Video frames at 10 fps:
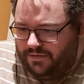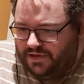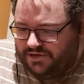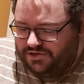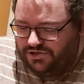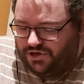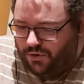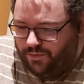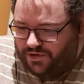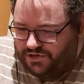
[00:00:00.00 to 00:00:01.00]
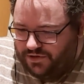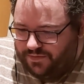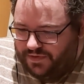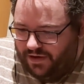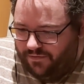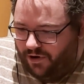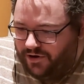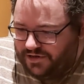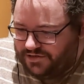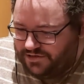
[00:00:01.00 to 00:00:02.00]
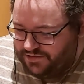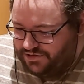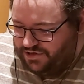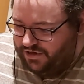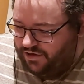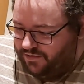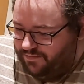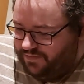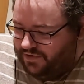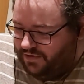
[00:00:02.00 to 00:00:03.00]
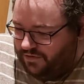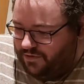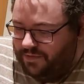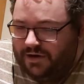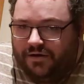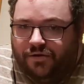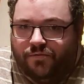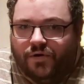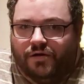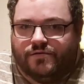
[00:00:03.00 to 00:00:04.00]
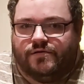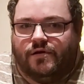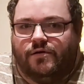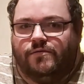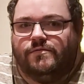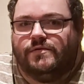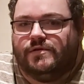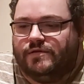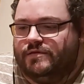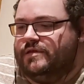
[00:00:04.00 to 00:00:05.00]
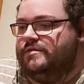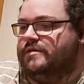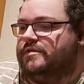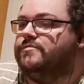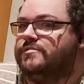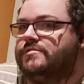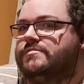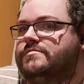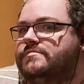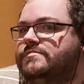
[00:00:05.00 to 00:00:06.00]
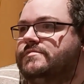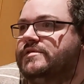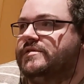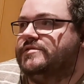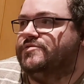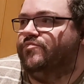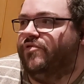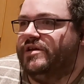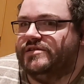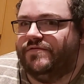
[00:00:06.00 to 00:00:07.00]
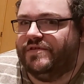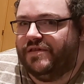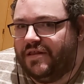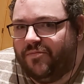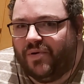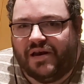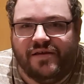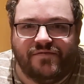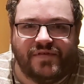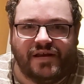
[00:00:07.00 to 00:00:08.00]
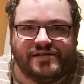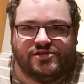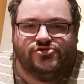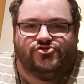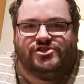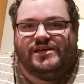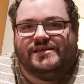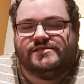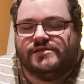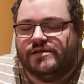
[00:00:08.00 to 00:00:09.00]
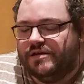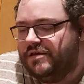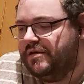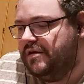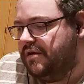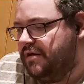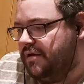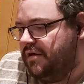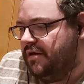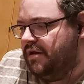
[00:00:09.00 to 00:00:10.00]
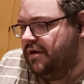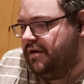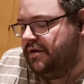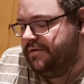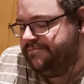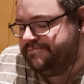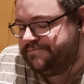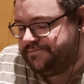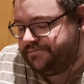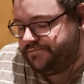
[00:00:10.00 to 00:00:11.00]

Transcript: this just opens up their eyes to just like a completely new world, They don't, it just breaks everything that they believed for the last 100 years. And